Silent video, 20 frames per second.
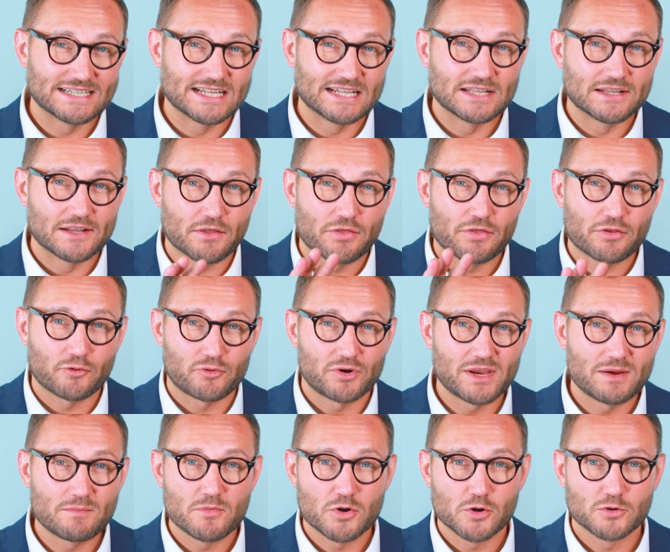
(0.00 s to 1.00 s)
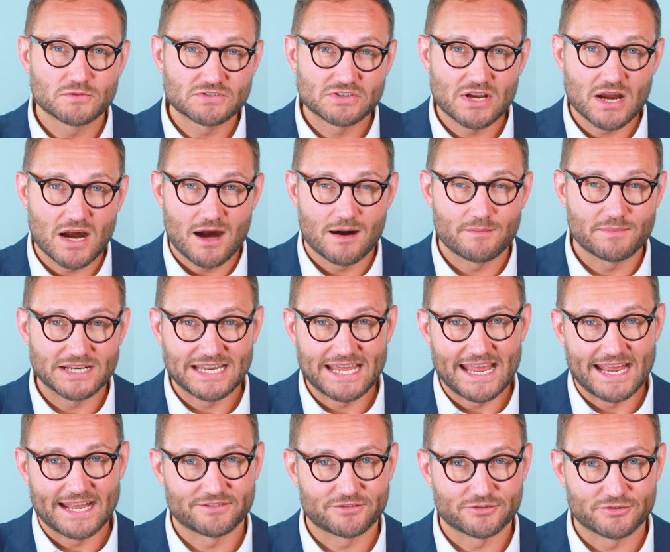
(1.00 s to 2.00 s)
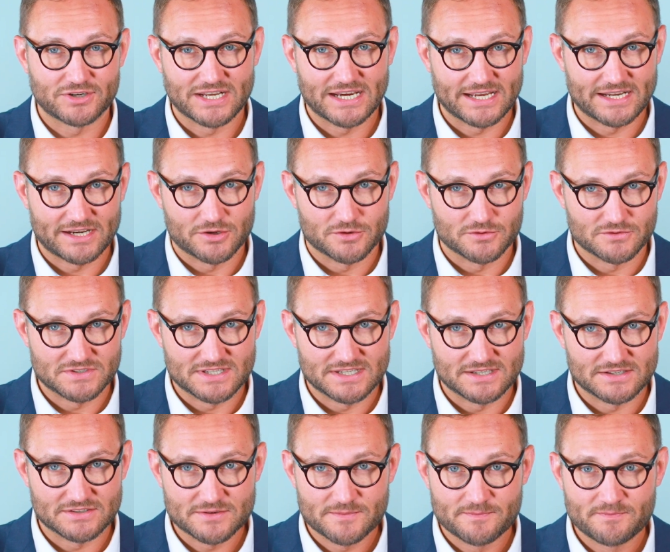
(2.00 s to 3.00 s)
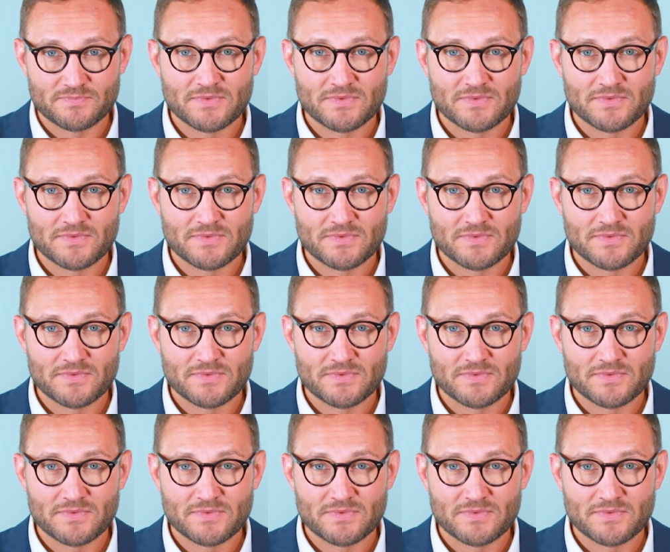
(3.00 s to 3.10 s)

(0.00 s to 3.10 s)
than the three most common cancer diagnoses.